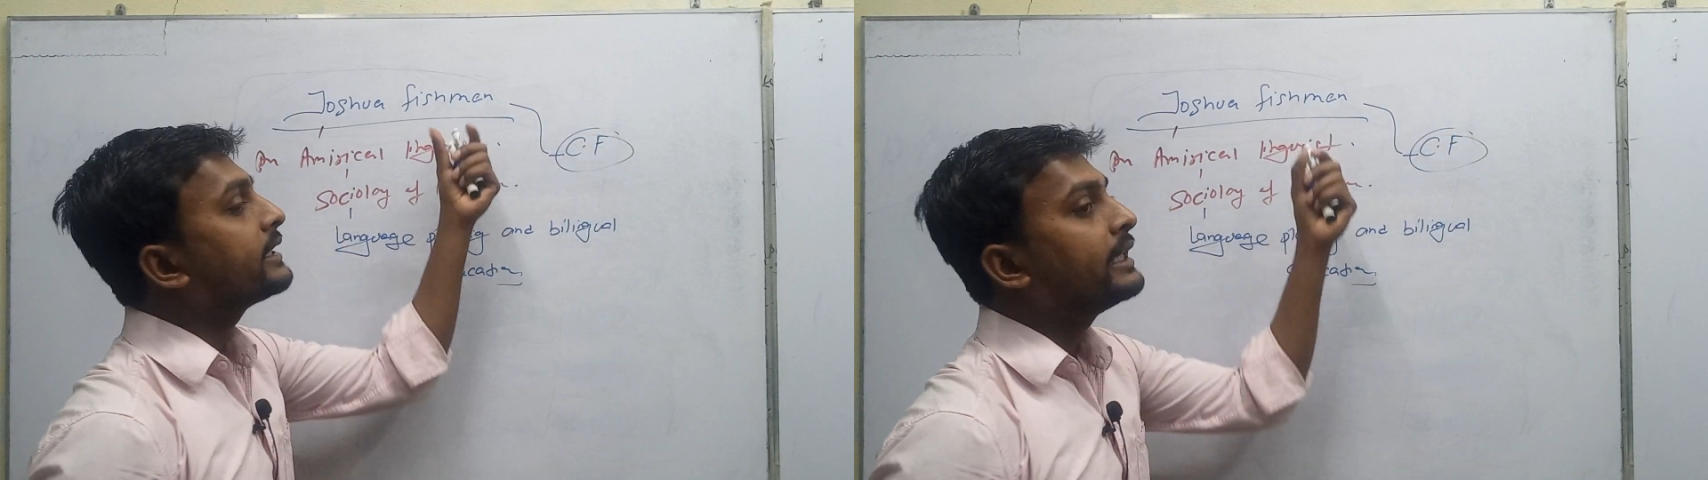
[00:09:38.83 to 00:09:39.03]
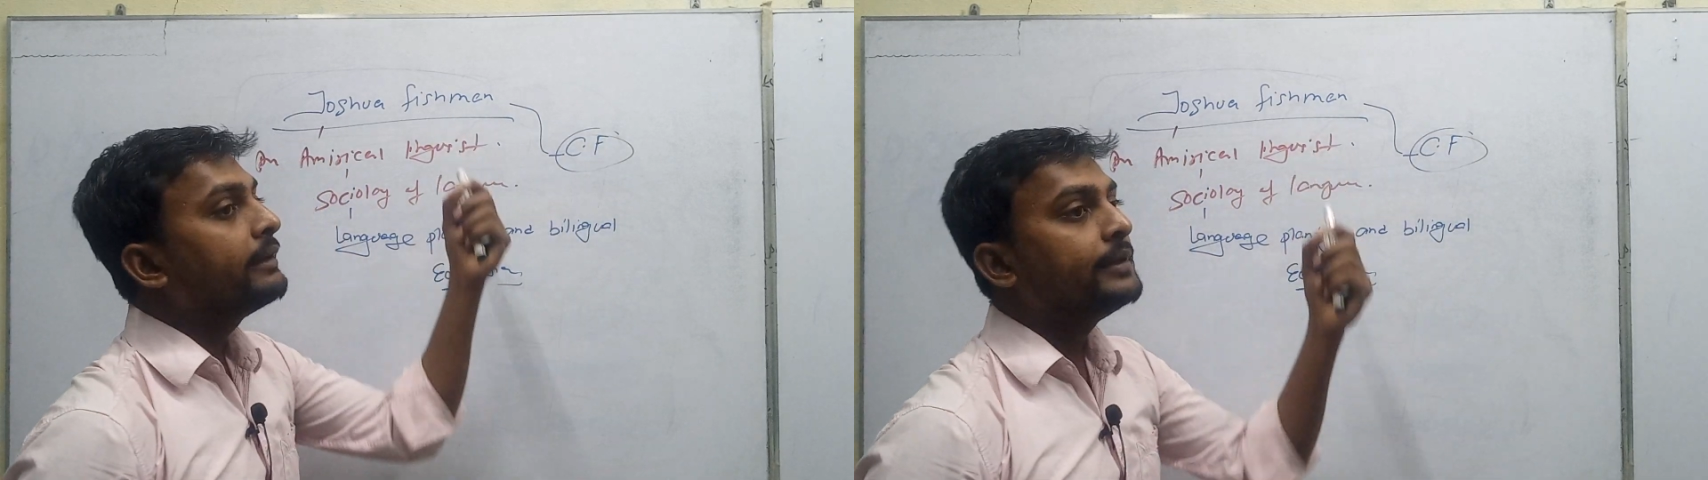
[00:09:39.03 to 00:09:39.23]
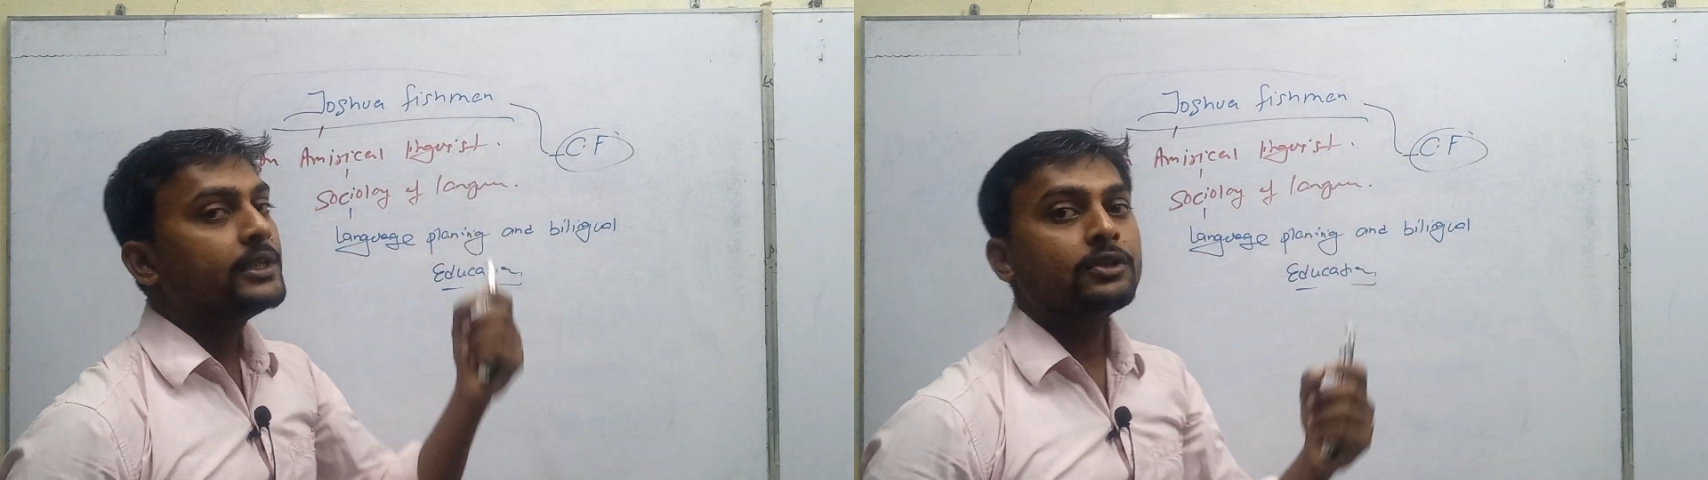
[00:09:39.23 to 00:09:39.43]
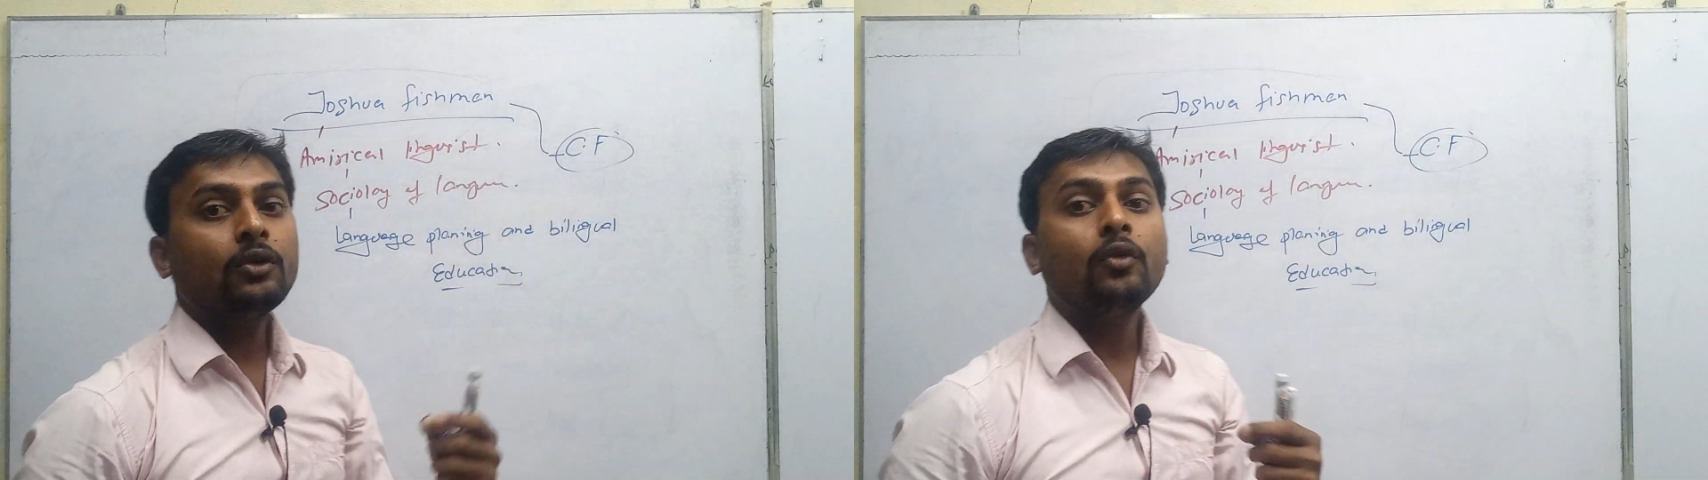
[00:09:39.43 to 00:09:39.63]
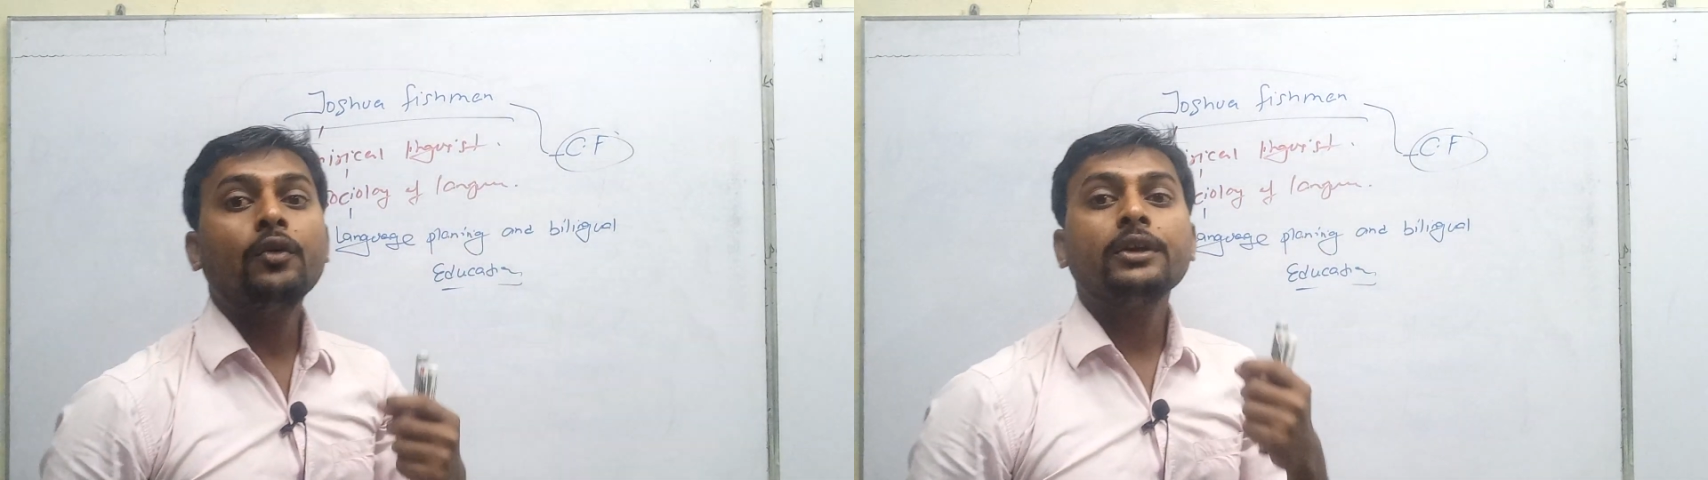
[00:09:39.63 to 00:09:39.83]
gave his
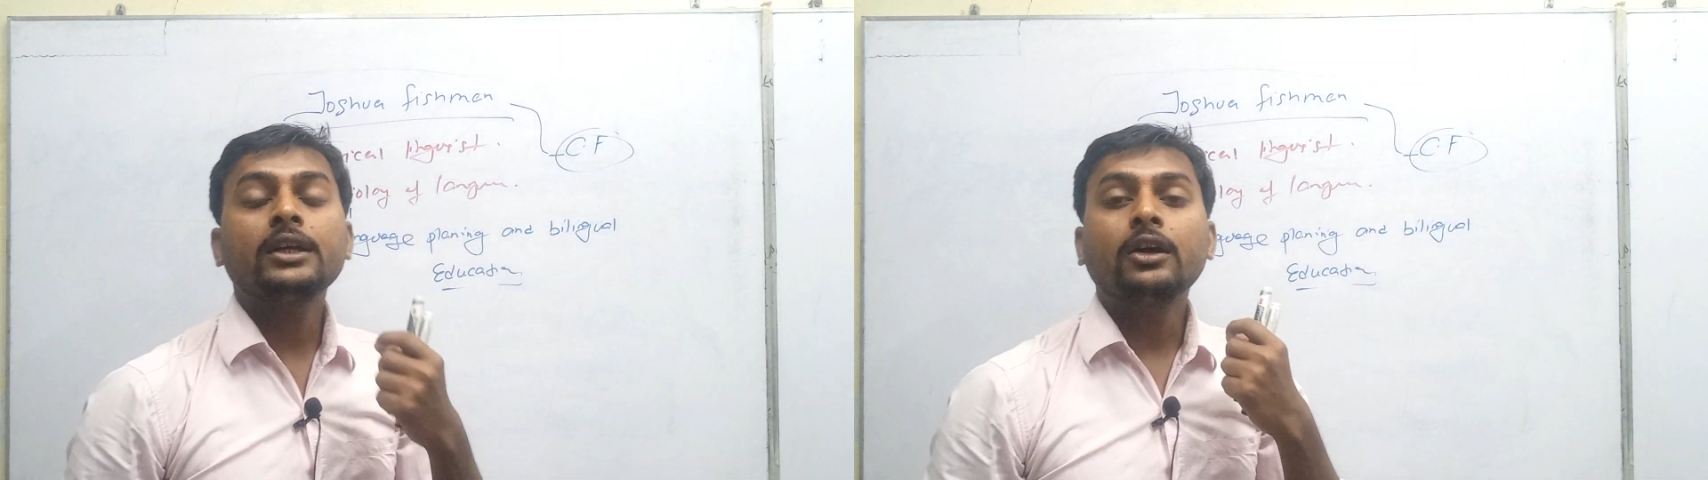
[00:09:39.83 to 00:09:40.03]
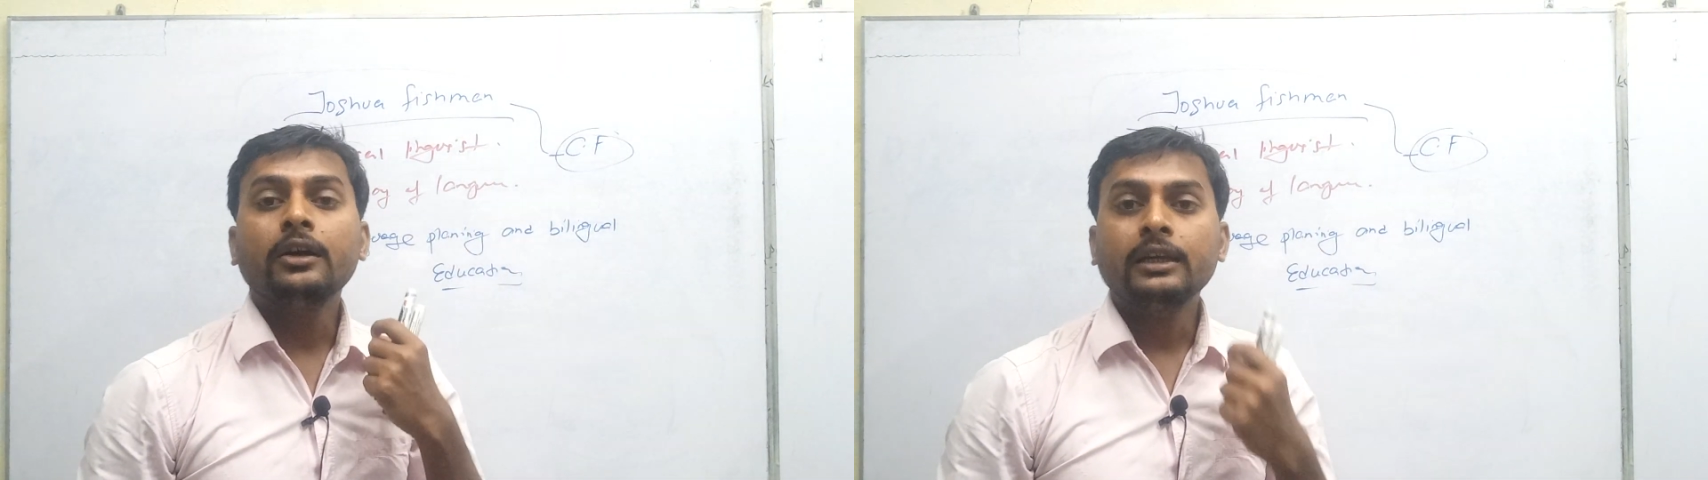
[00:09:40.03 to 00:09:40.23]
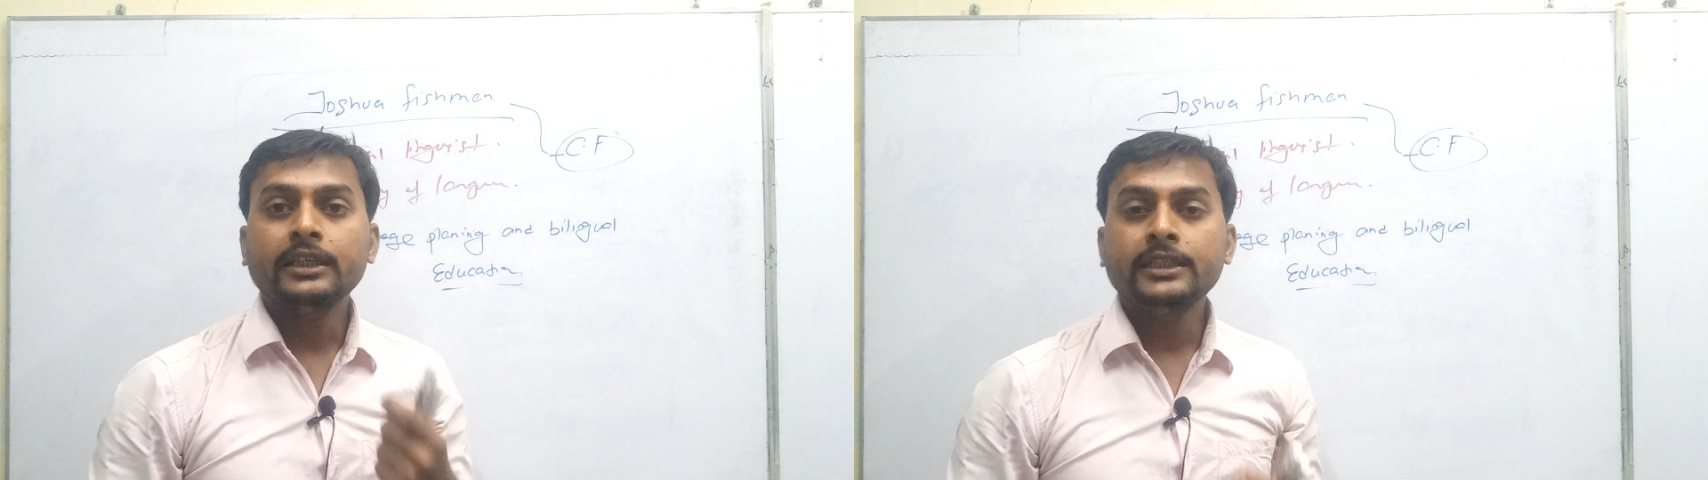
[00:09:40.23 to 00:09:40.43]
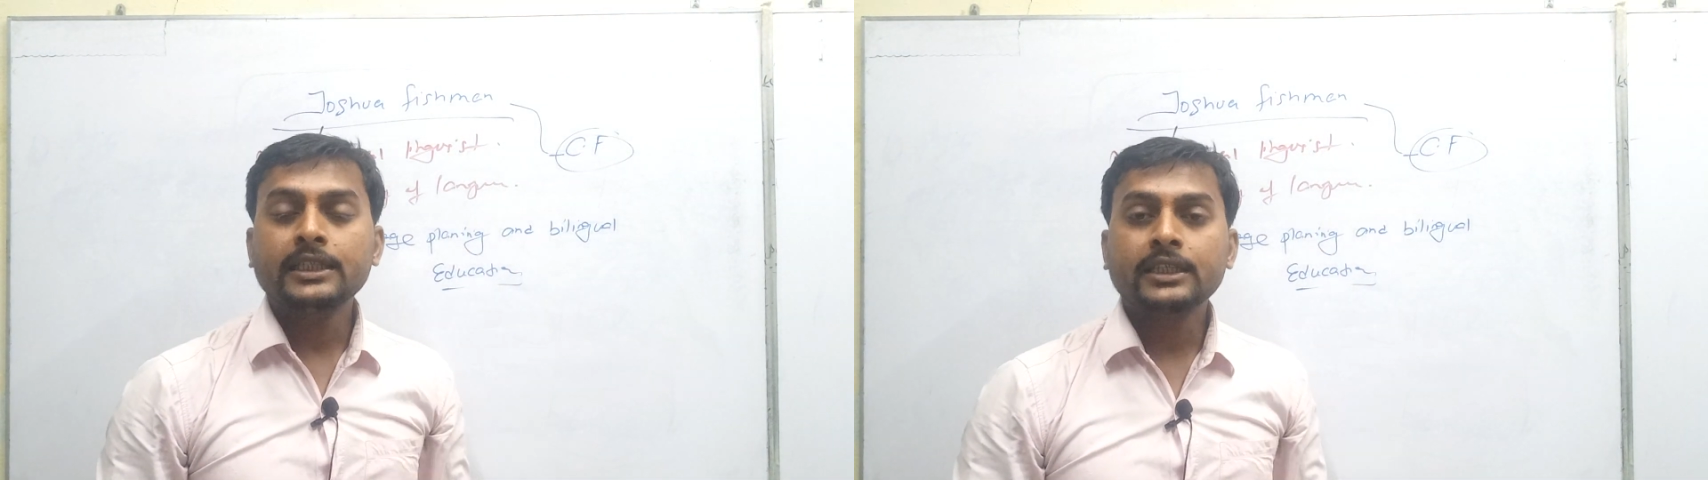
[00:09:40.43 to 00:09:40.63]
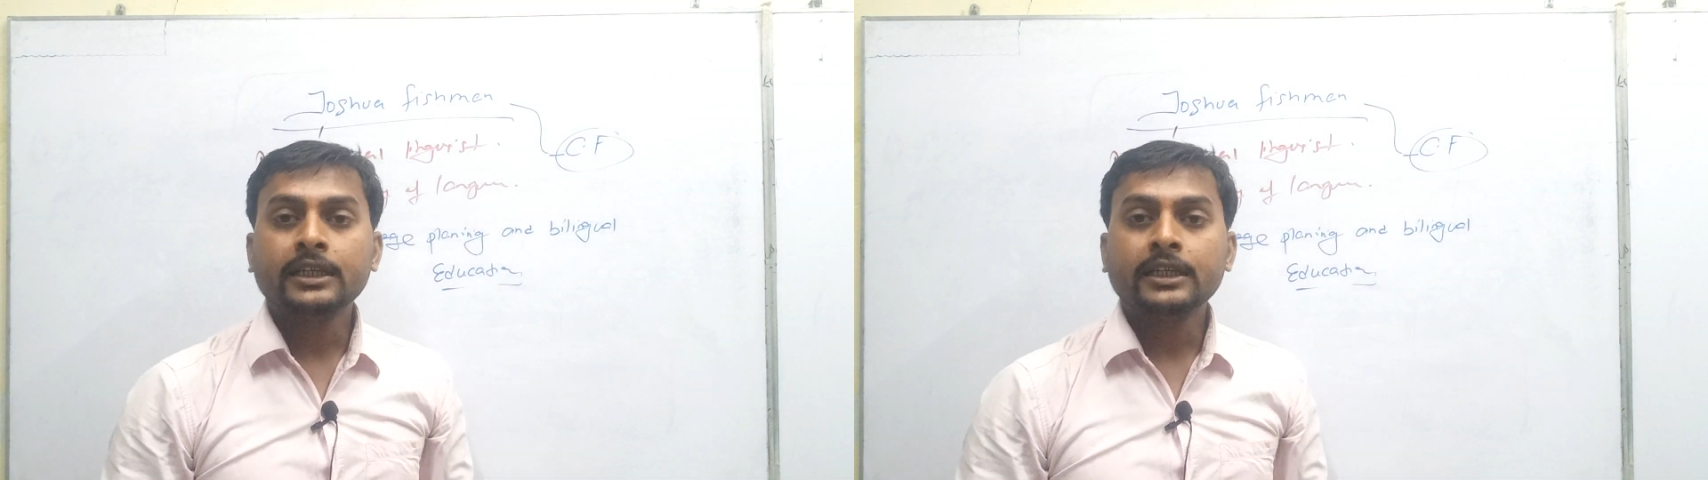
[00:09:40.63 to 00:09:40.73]
own he just